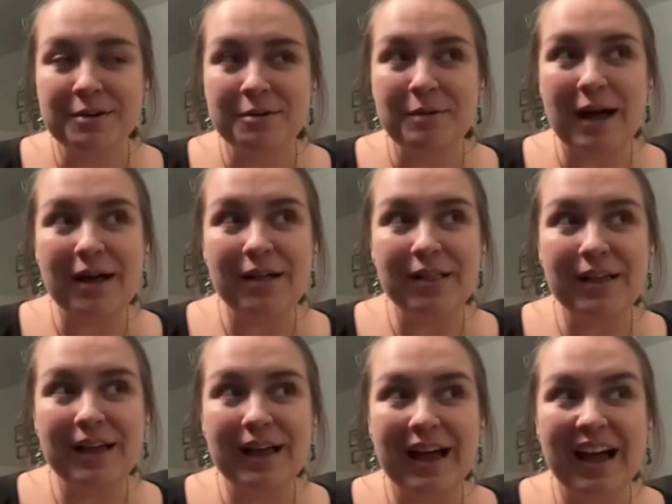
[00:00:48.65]

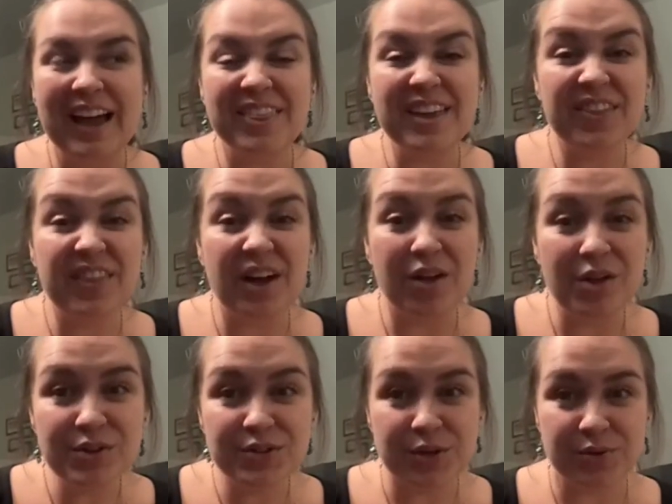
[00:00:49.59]
Well, I think that
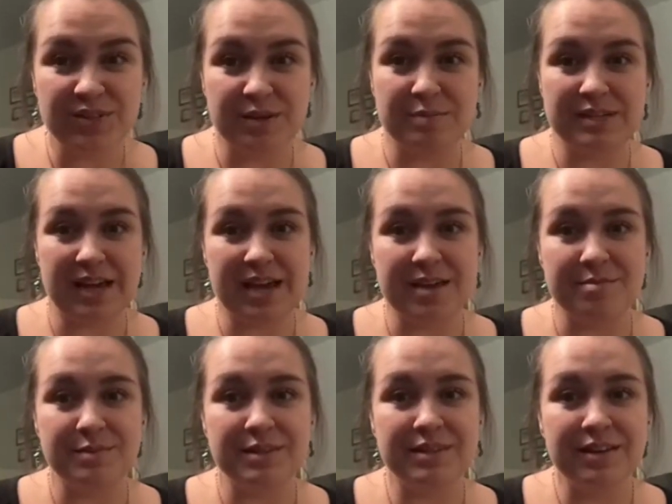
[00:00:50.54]
also
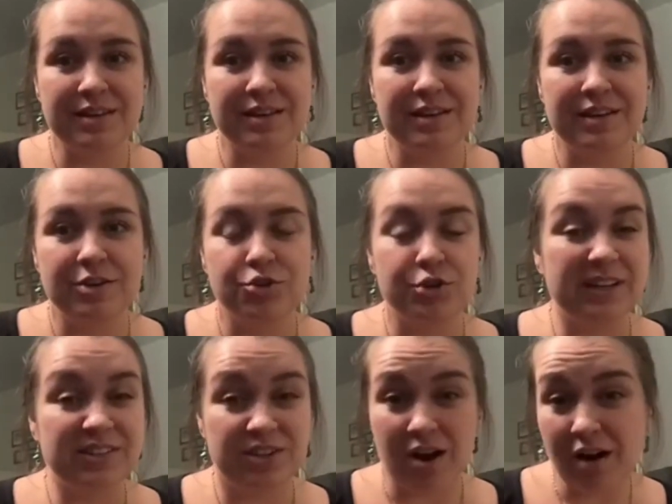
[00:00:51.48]
sometimes
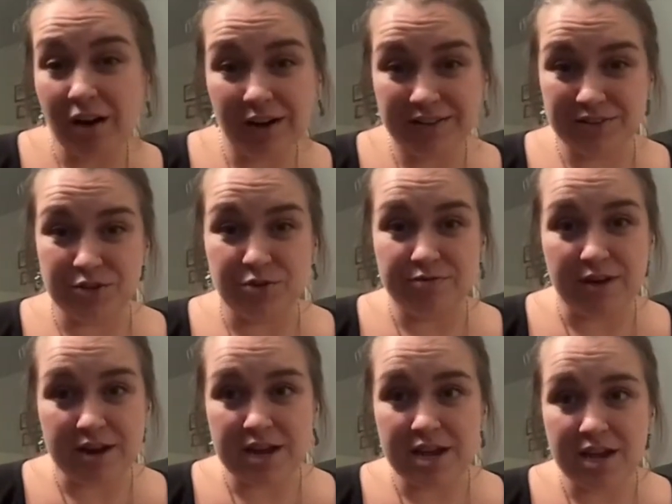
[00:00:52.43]
tricks aren't so
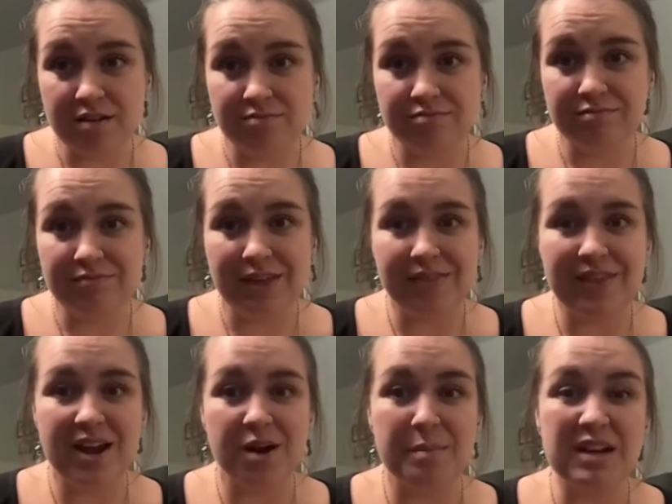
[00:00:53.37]
funny and
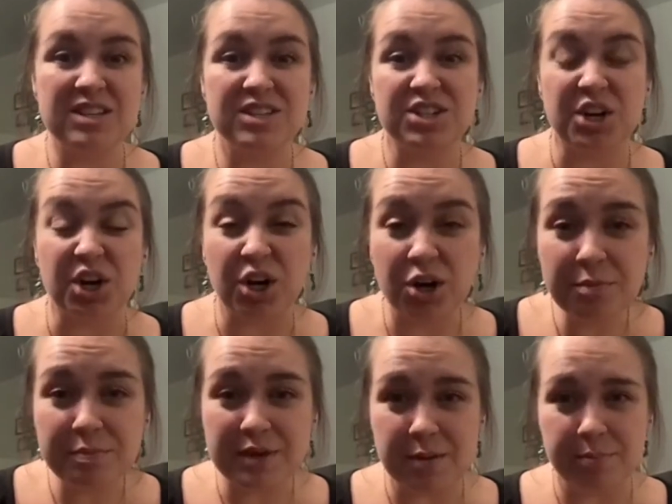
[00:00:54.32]
they are meant to
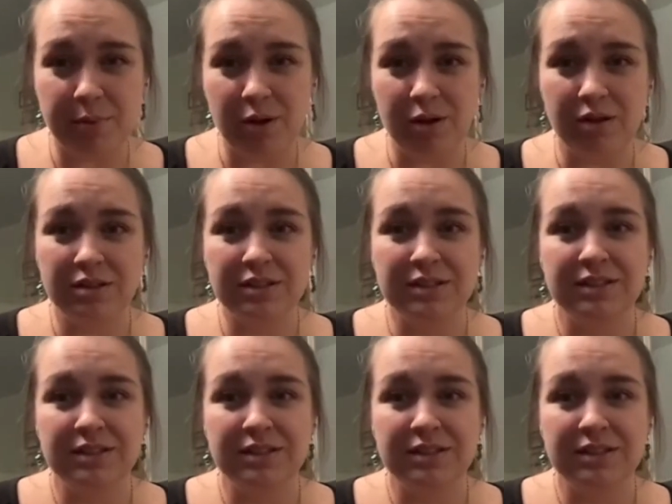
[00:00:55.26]
hurt people.